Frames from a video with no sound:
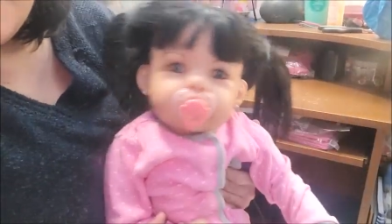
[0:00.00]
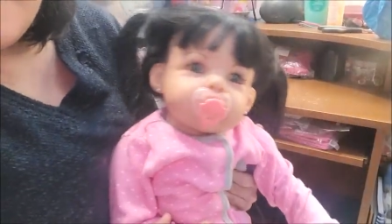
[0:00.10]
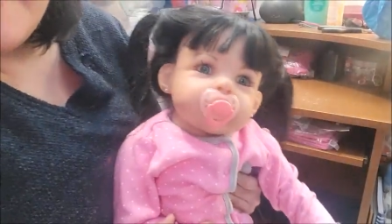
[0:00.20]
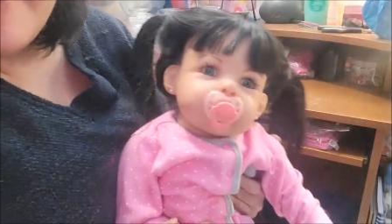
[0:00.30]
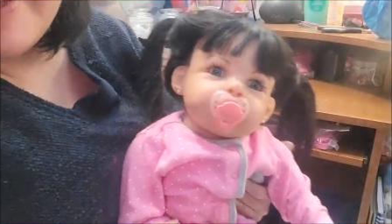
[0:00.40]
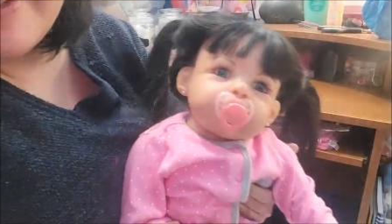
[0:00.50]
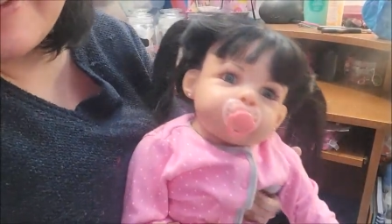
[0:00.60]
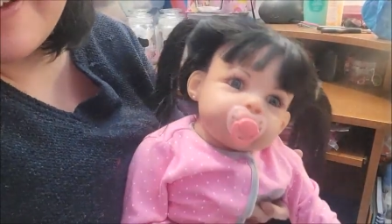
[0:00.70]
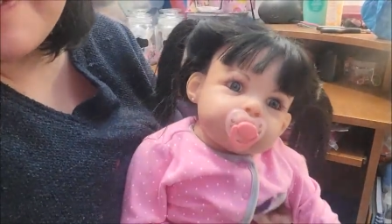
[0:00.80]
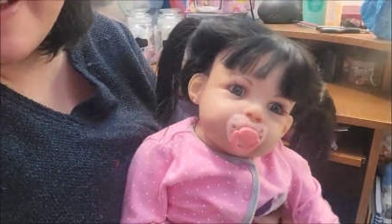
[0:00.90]
real
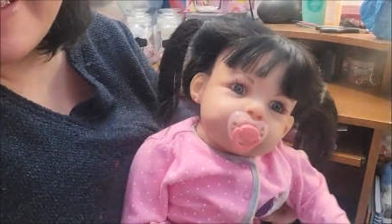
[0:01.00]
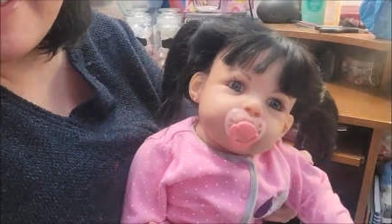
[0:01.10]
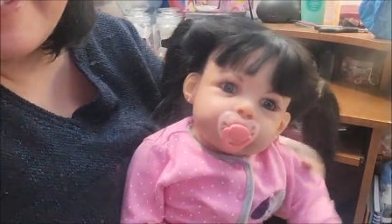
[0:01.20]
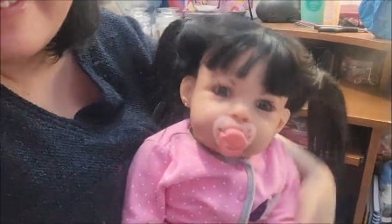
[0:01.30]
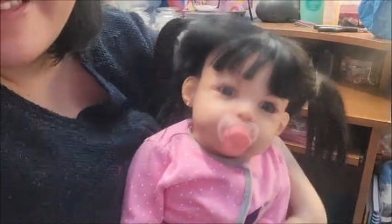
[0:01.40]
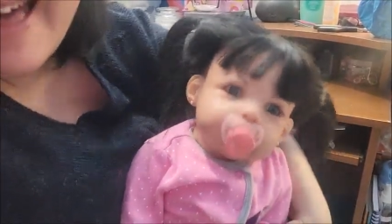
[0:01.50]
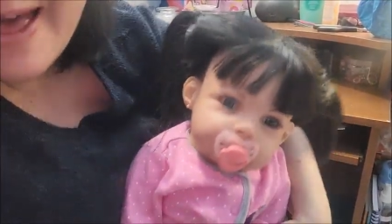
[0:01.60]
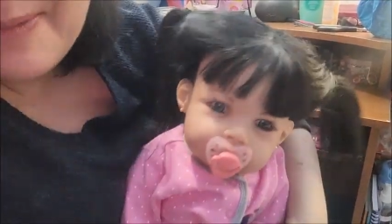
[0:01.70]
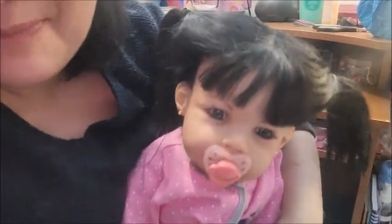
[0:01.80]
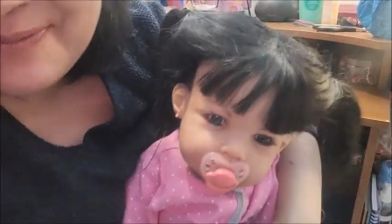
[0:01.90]
on my lap